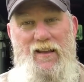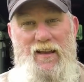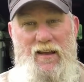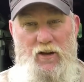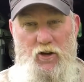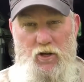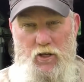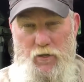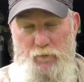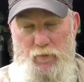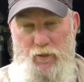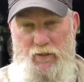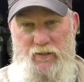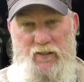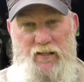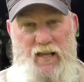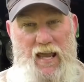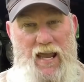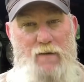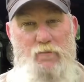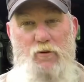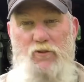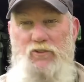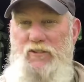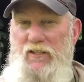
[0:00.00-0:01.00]
And you can put the
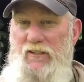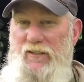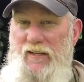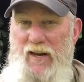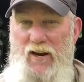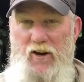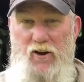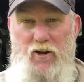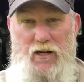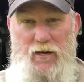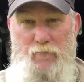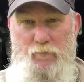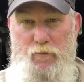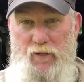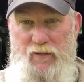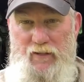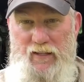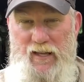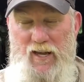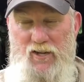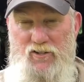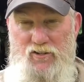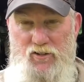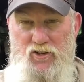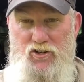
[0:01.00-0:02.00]
cables in there. You can put
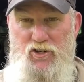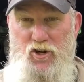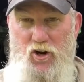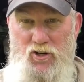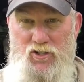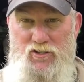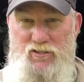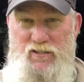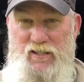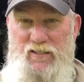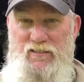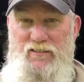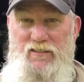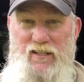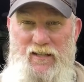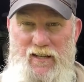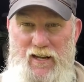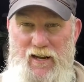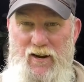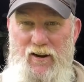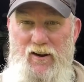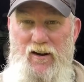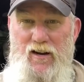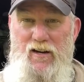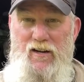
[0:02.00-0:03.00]
the extra shark sticks in
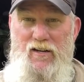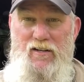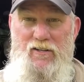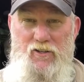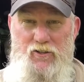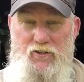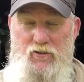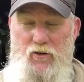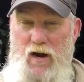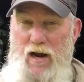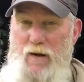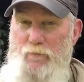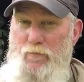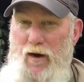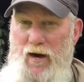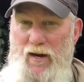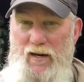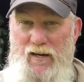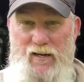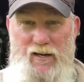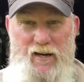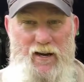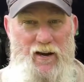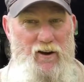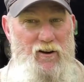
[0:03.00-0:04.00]
there, the
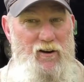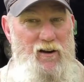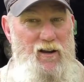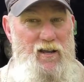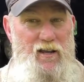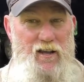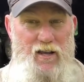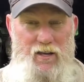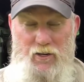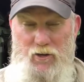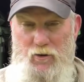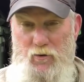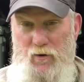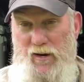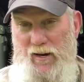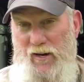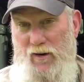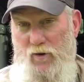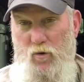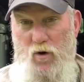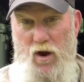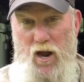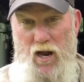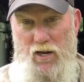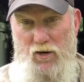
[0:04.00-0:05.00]
tripod in there, and you're ready
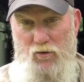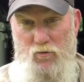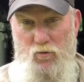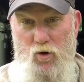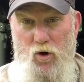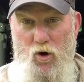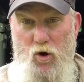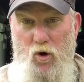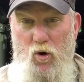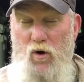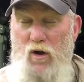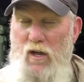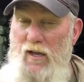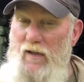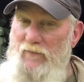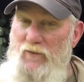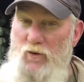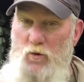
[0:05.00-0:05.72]
to rock and roll.